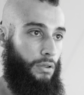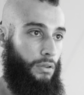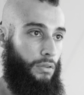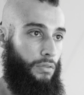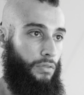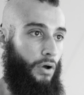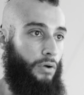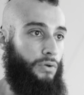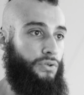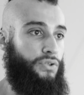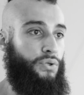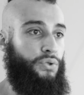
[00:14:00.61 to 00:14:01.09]

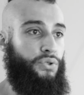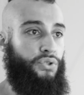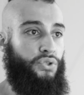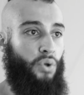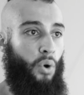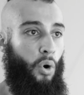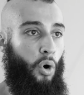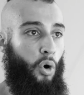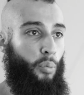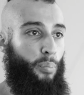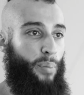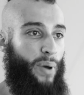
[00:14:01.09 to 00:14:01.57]
Those who saw
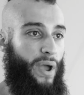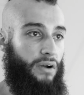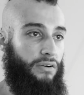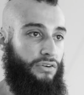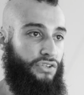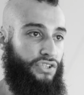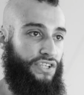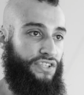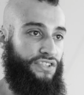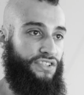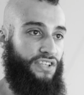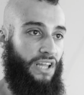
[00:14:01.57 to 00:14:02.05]
all
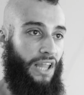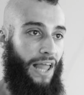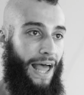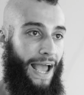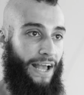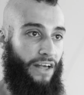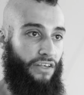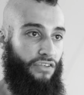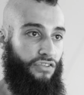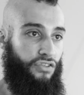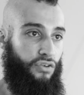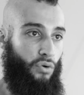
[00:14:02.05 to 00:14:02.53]
perishings
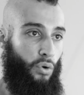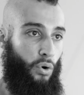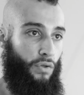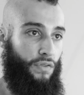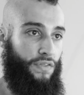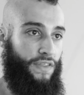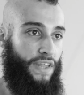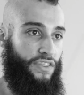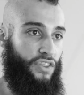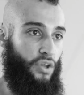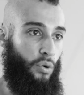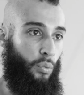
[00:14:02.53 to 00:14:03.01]
alike
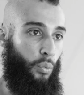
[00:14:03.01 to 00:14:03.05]
thought that the